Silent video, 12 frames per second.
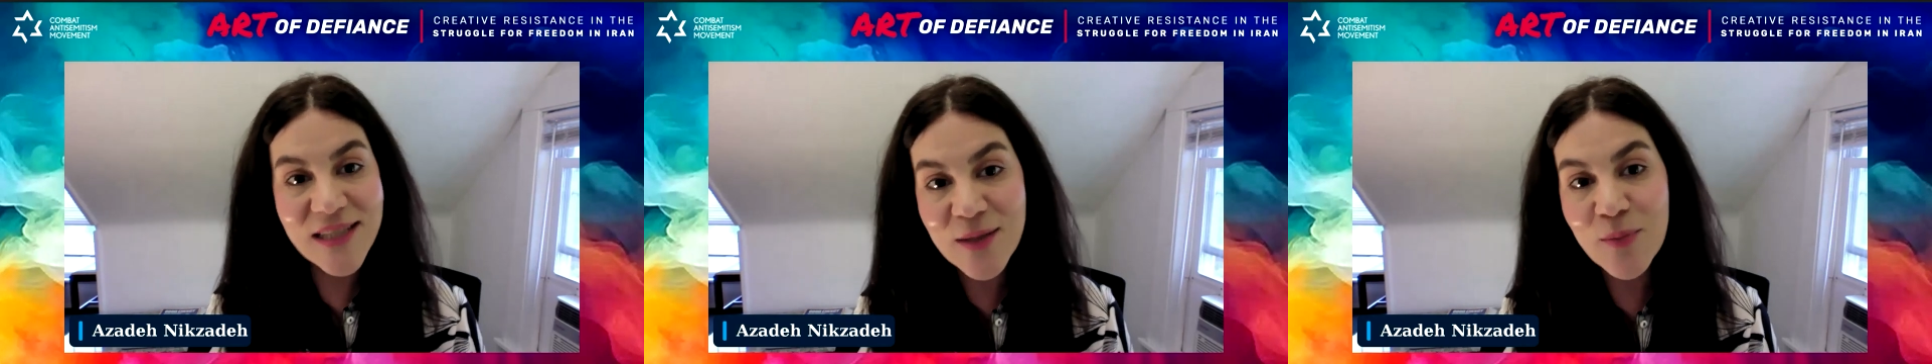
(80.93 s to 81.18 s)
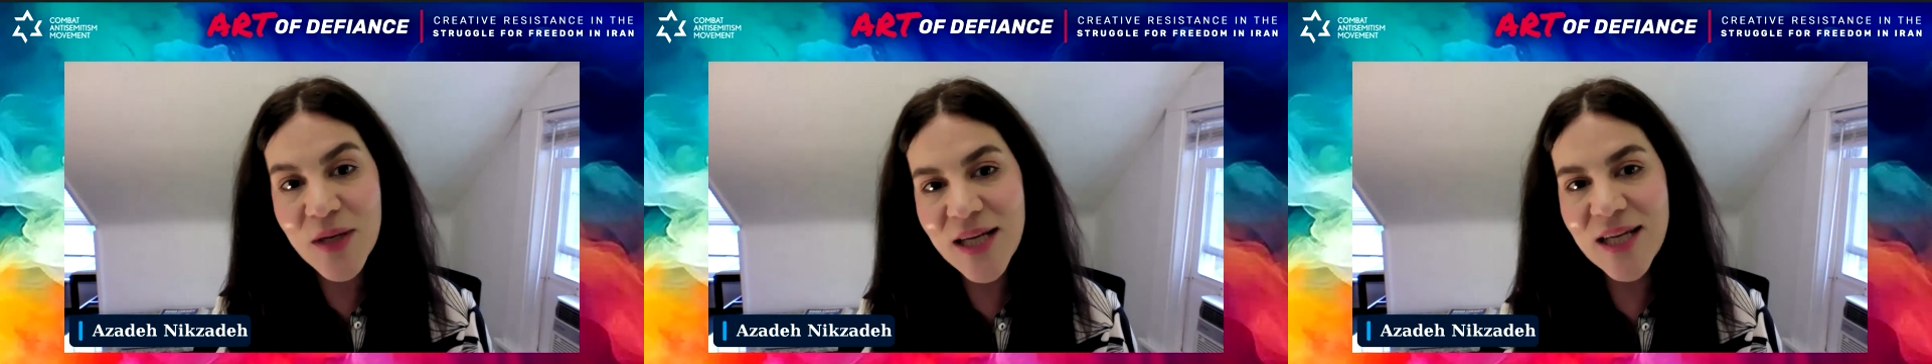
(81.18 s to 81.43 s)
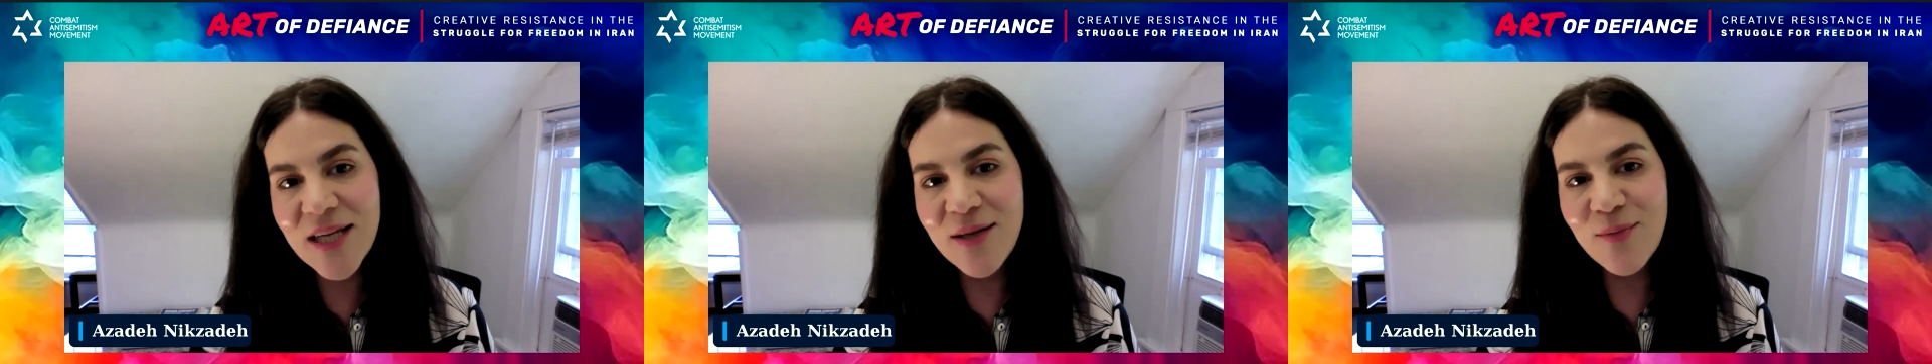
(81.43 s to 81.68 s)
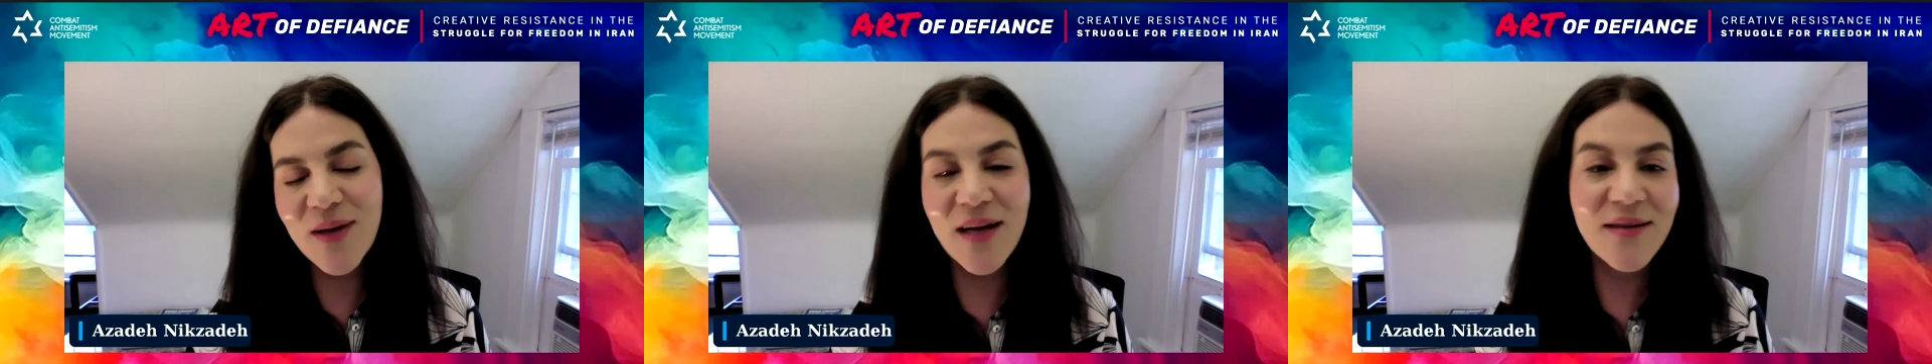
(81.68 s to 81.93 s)

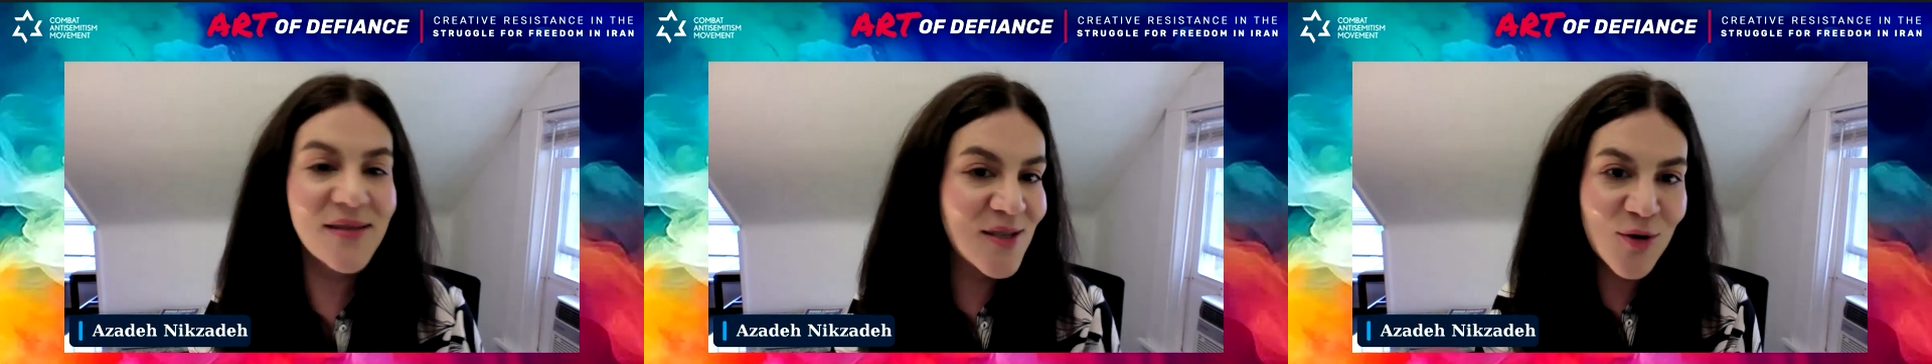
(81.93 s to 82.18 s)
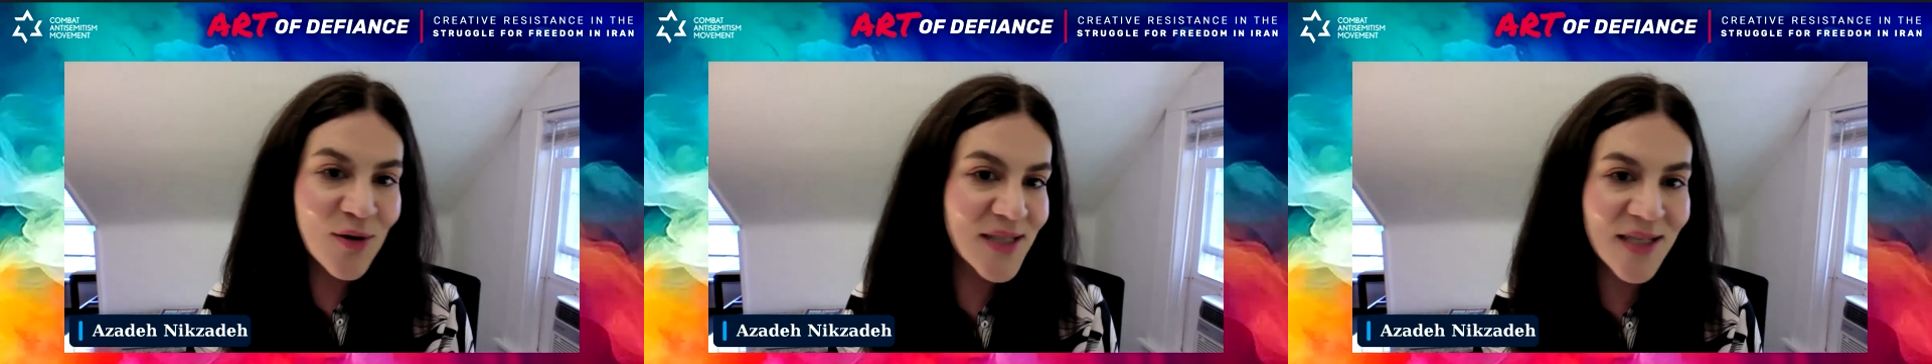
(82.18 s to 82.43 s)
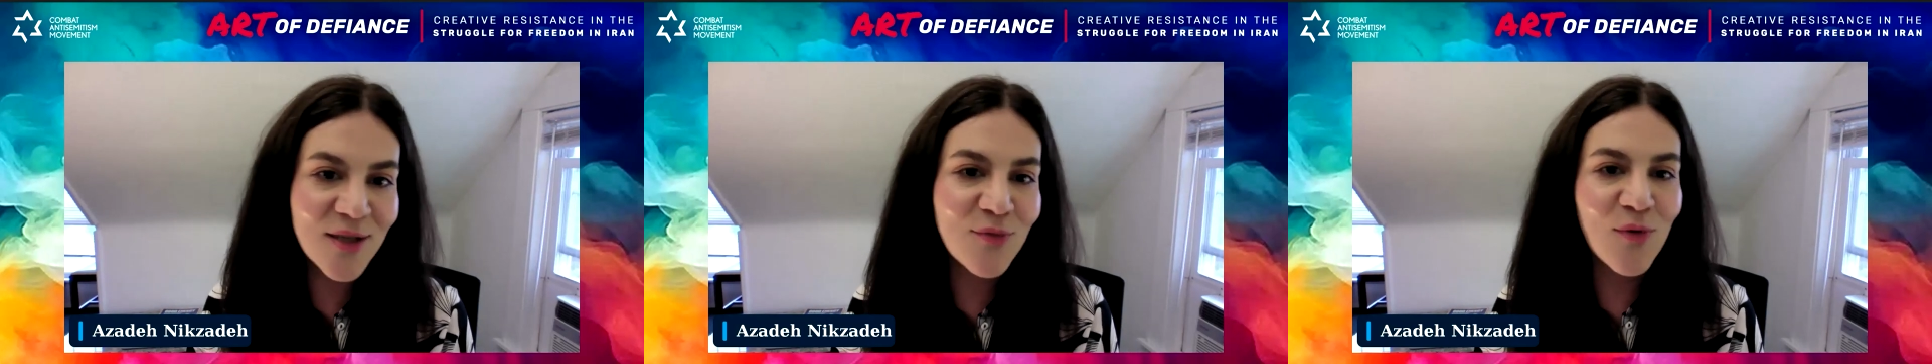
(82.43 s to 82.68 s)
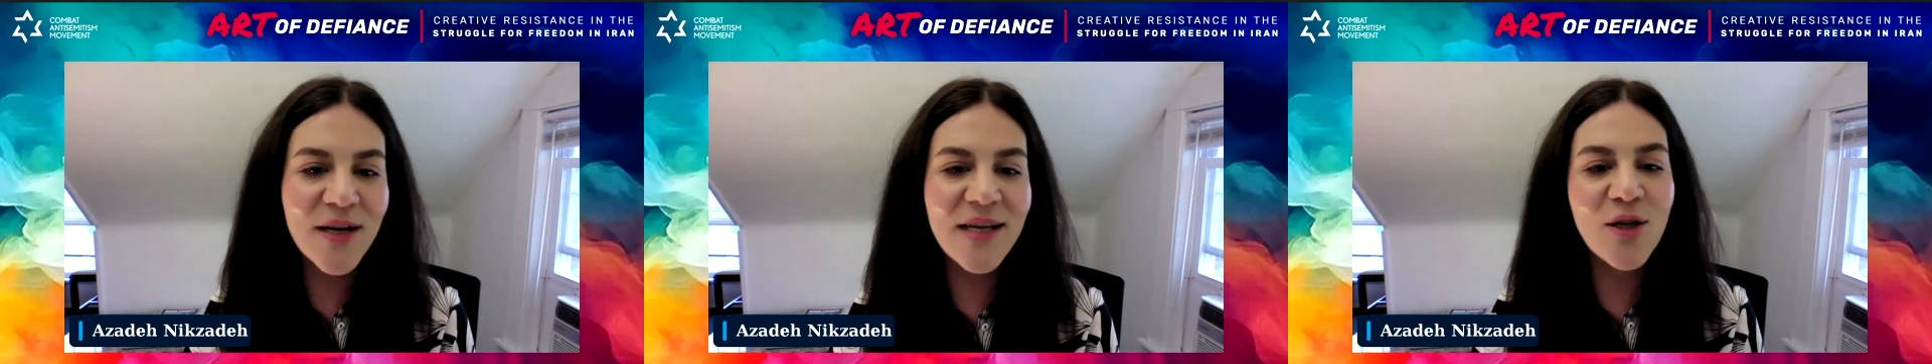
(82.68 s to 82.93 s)
deeply as as an
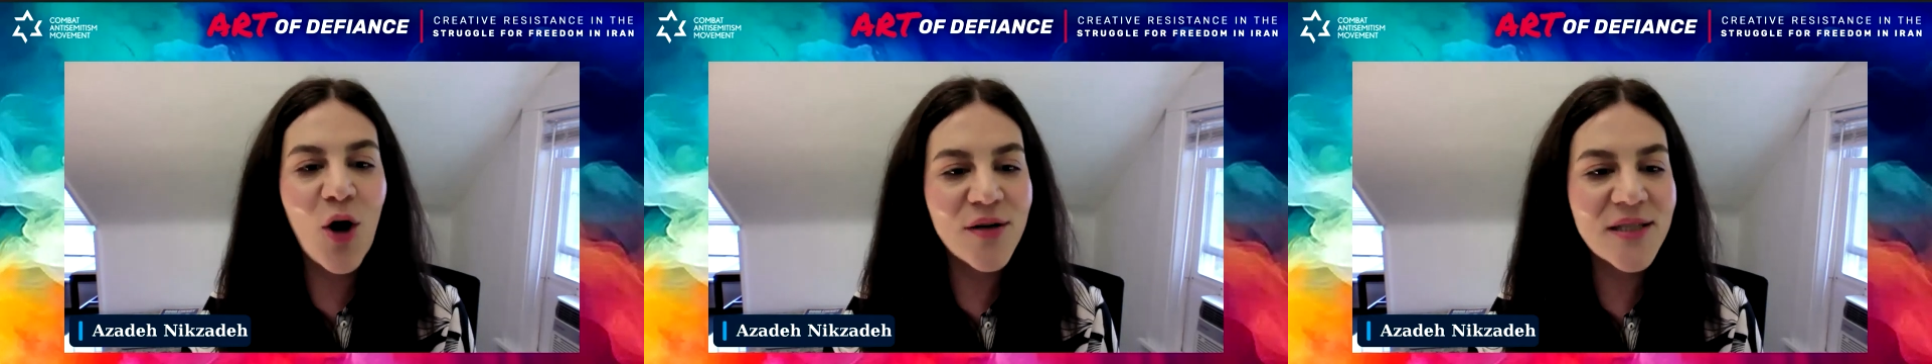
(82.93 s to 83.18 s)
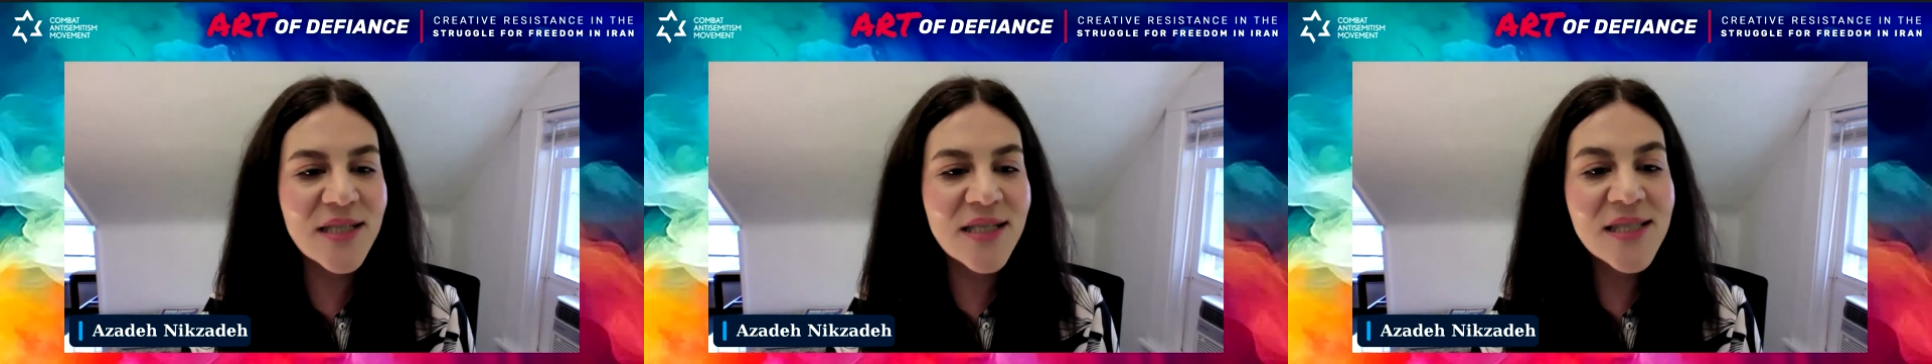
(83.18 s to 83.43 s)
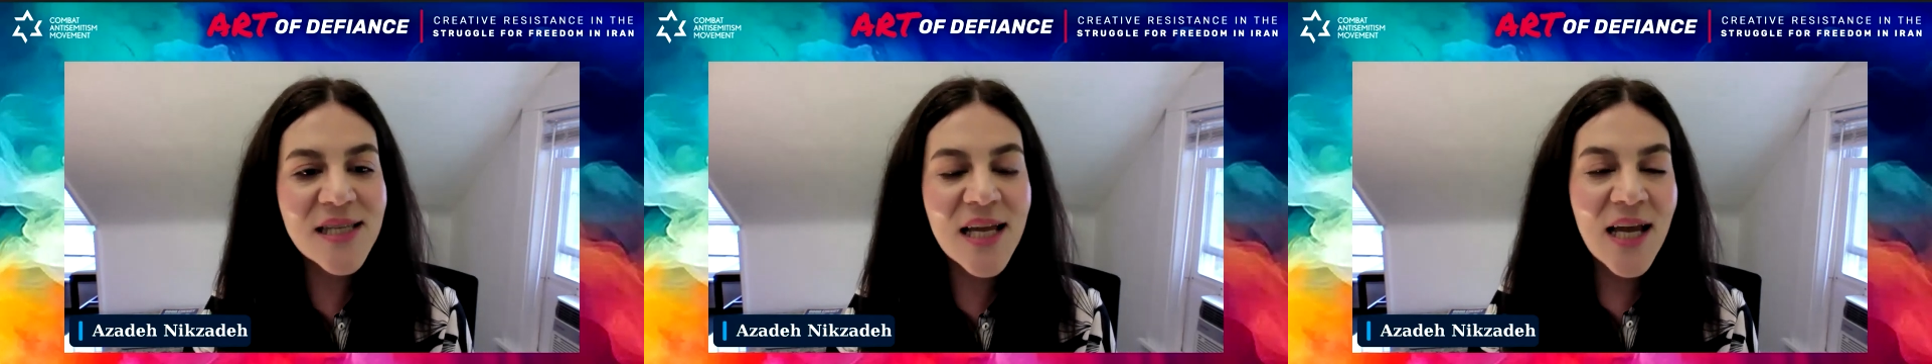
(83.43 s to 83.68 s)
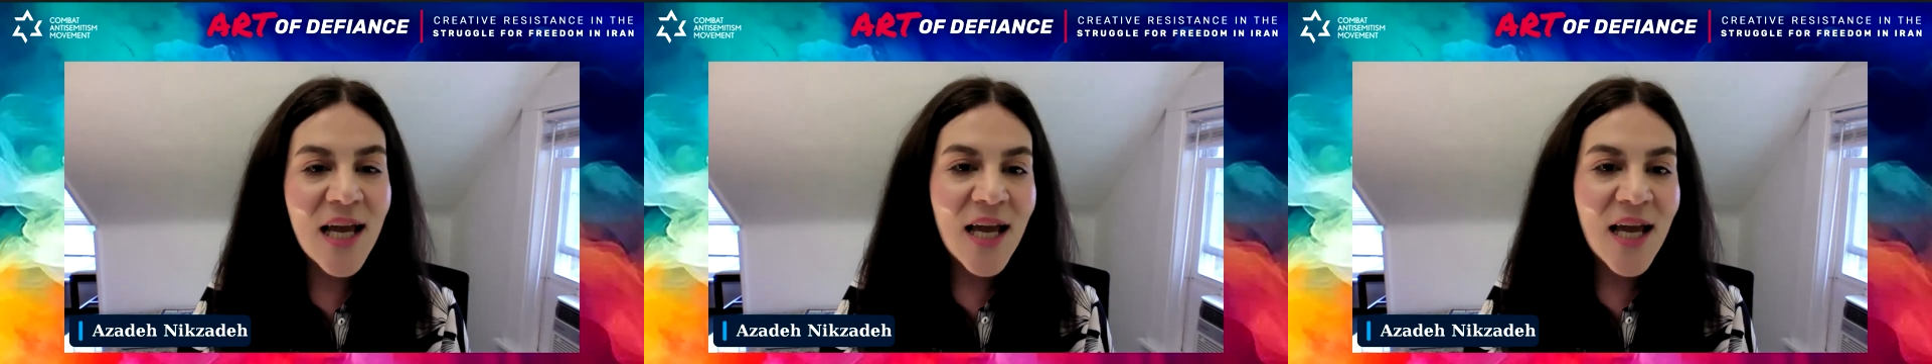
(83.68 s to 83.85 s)
Iranian artist.